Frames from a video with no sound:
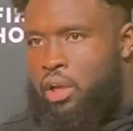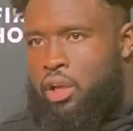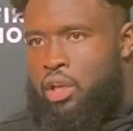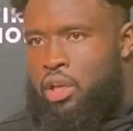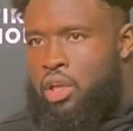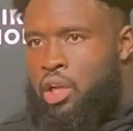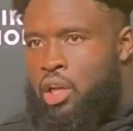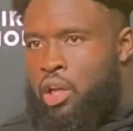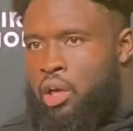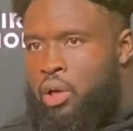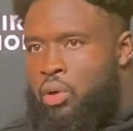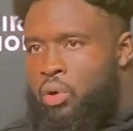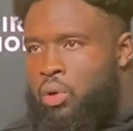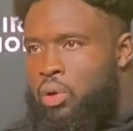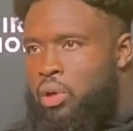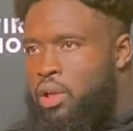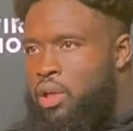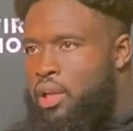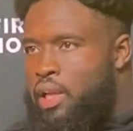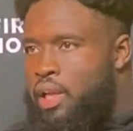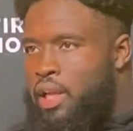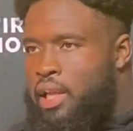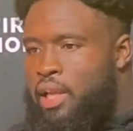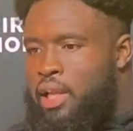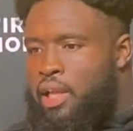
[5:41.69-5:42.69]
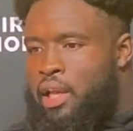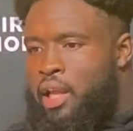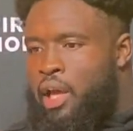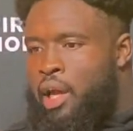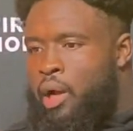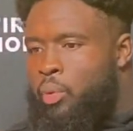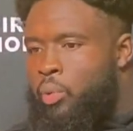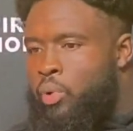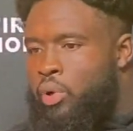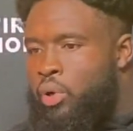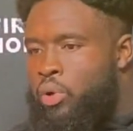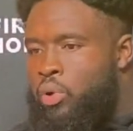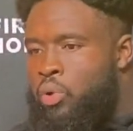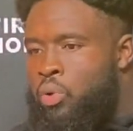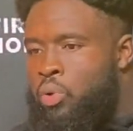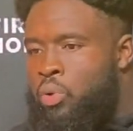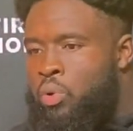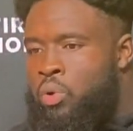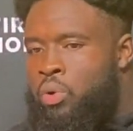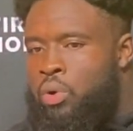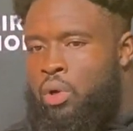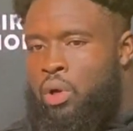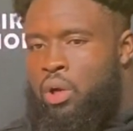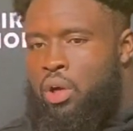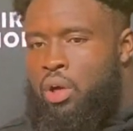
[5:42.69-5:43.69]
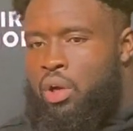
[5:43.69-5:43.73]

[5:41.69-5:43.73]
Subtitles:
You know, he and I were cool.